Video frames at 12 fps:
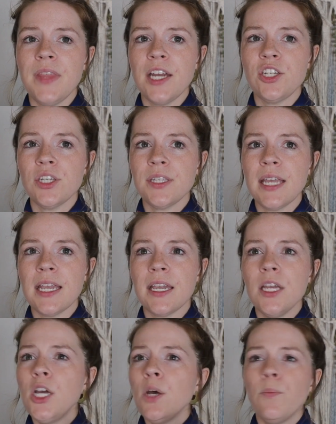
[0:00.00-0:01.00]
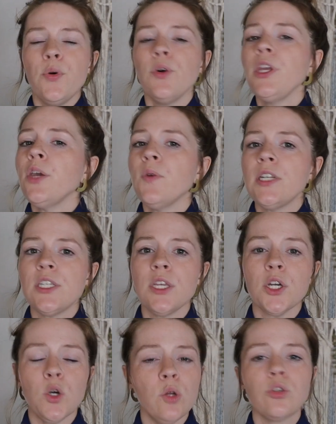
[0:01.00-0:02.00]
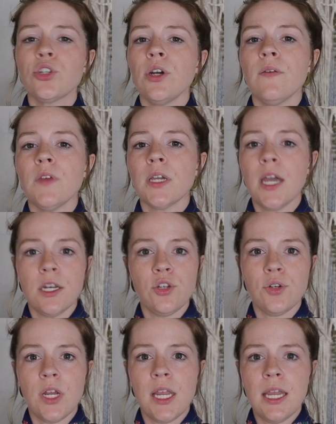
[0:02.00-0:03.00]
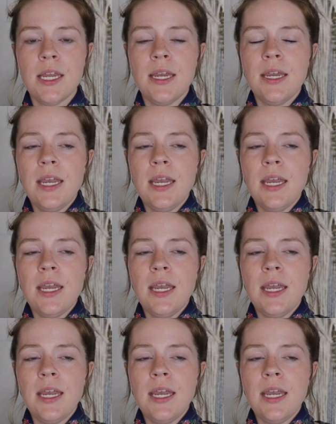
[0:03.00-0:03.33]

that just like pull you into the culture of the country,